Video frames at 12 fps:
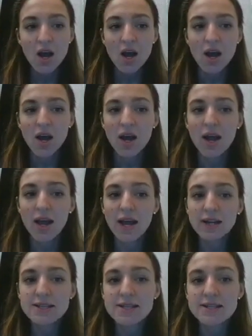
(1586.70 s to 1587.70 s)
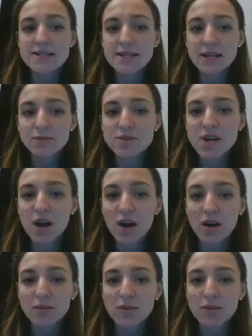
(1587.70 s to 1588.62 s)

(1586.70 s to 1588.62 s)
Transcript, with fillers: uh, at the same time,